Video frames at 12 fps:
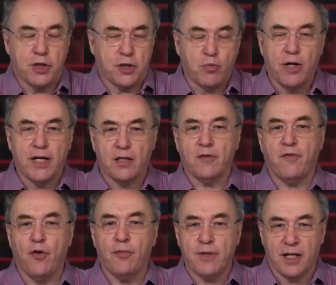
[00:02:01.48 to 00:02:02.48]
work out a
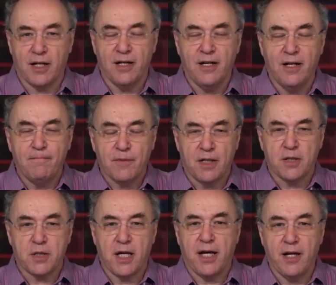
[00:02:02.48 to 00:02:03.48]
formula and
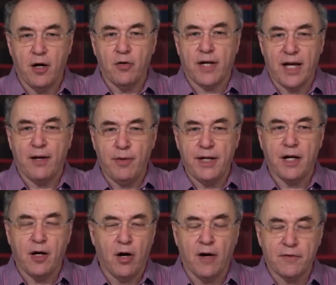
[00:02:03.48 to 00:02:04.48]
say, okay, we
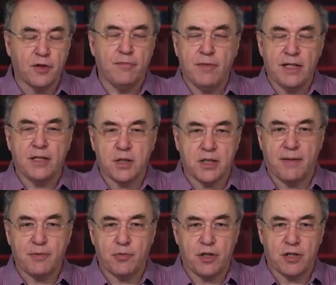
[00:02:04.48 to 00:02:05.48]
know after 1 million
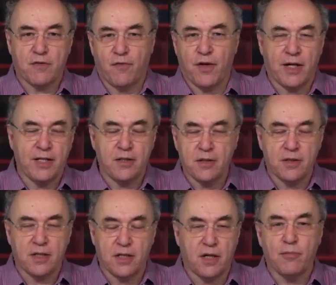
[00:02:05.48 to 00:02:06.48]
steps, we just fill
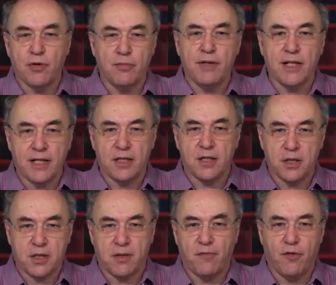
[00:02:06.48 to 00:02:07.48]
in the number 1 million into
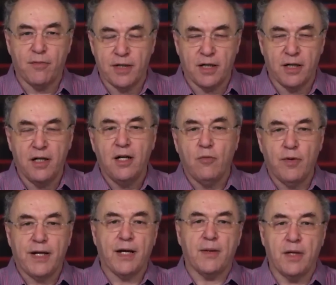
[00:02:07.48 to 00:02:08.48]
some formula, we
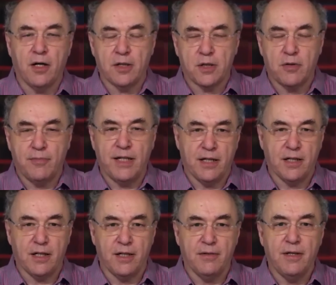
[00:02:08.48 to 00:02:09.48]
get the answer
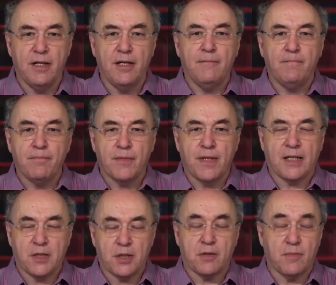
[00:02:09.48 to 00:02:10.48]
immediately.
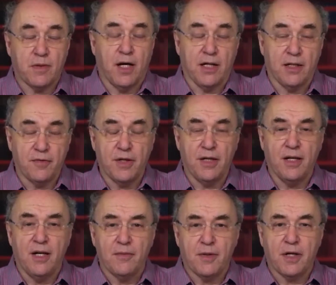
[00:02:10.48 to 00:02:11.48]
That's kind of the
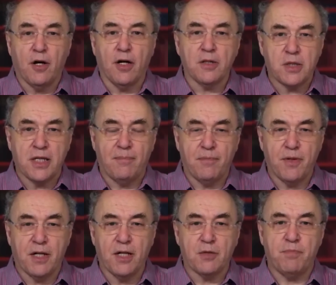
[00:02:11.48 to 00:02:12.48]
concept
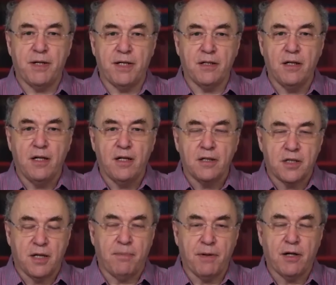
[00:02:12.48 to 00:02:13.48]
that has been
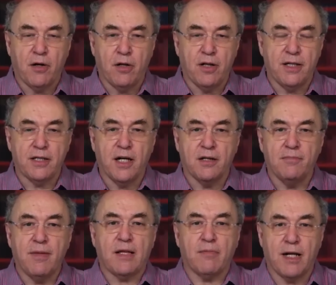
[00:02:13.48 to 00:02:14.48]
typical in kind of
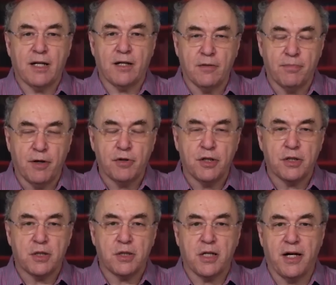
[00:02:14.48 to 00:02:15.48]
mathematical approaches
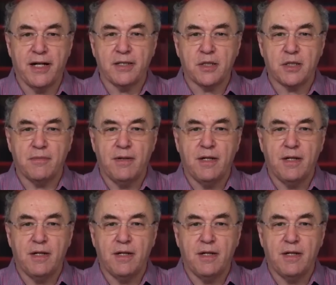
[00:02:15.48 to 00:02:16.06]
to science,